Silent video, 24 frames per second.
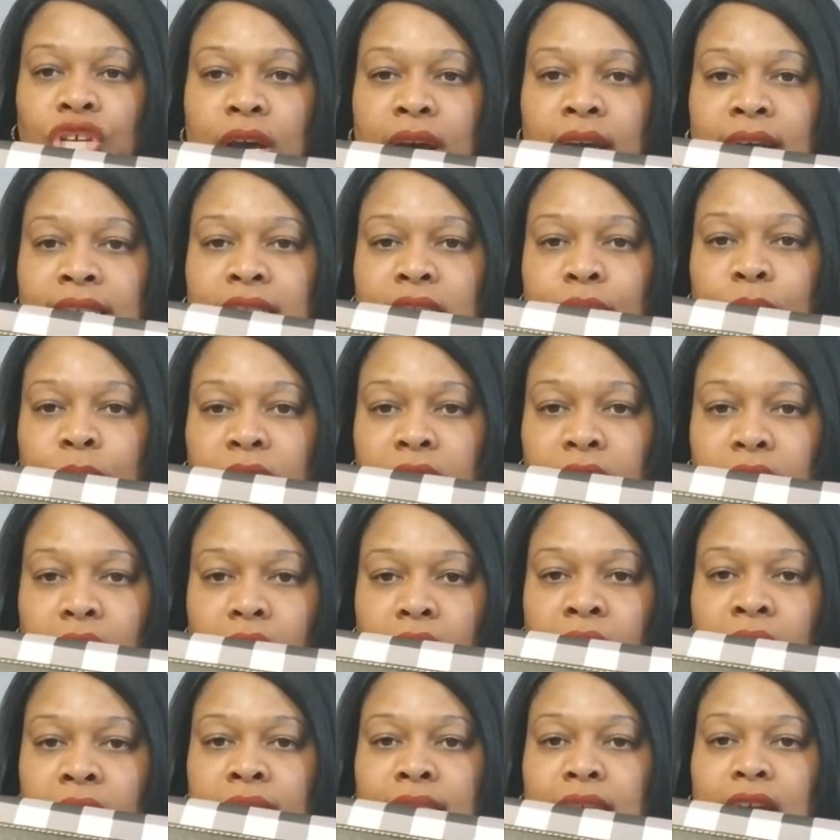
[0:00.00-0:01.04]
just
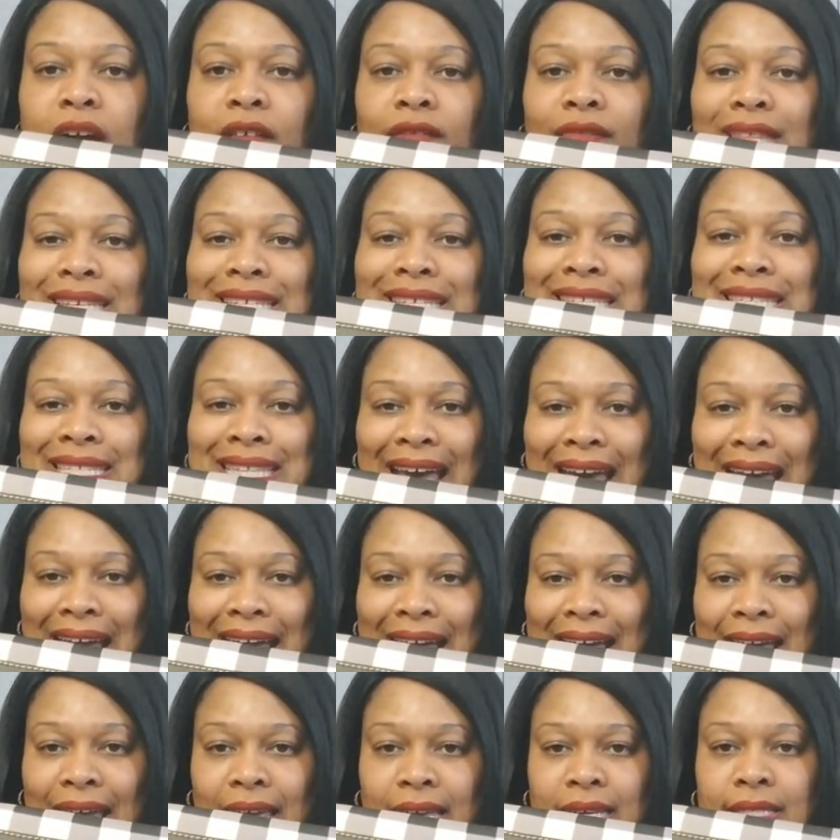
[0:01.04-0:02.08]
because of the
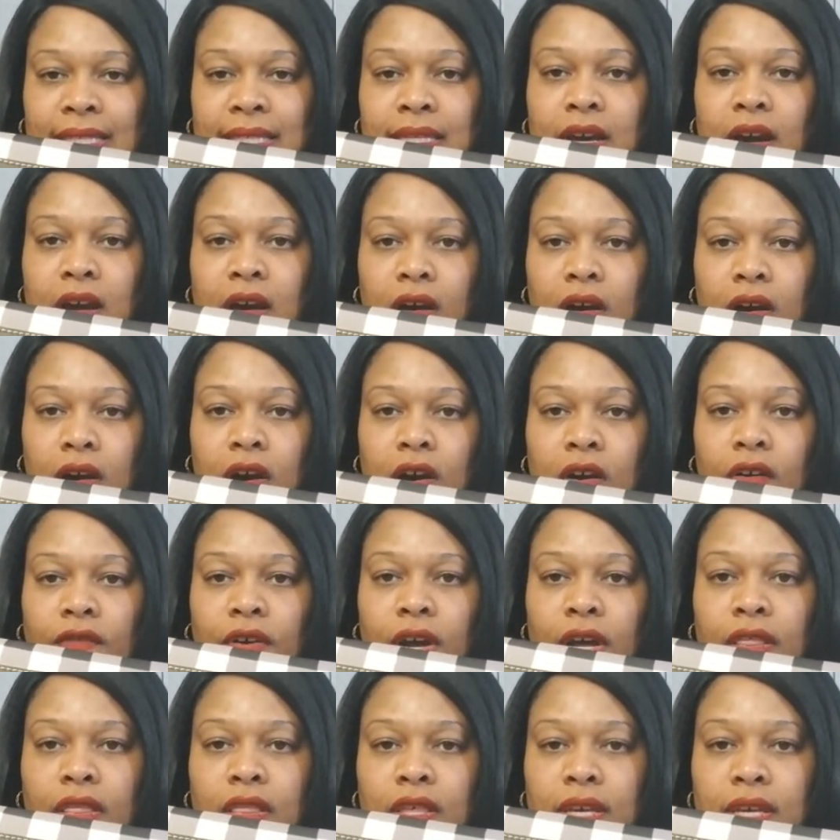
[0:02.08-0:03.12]
size
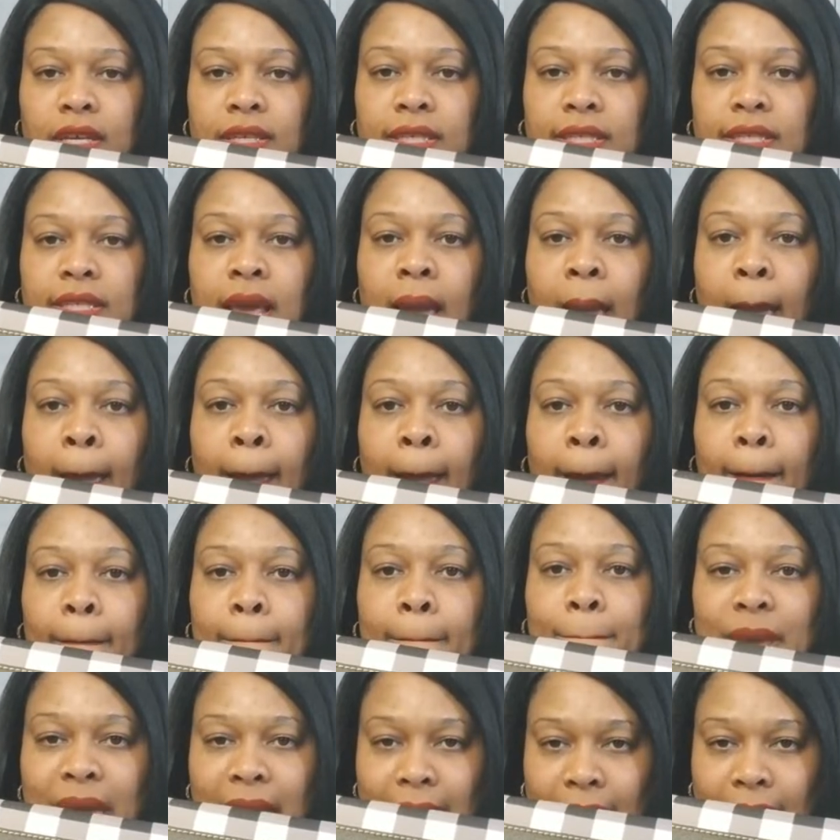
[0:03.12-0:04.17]
of this
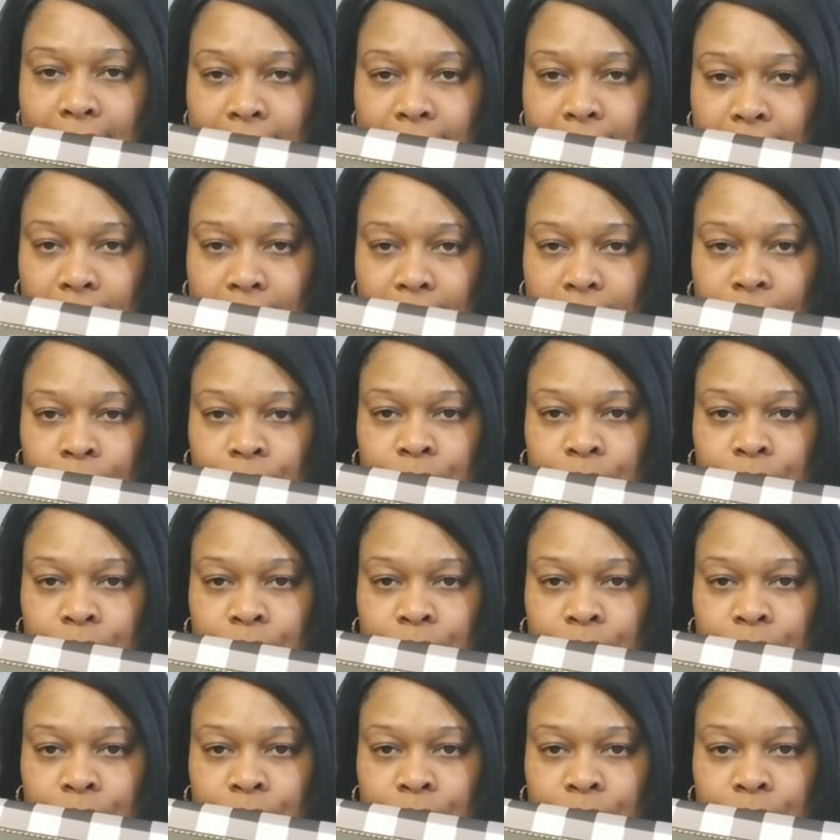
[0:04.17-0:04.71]
bag.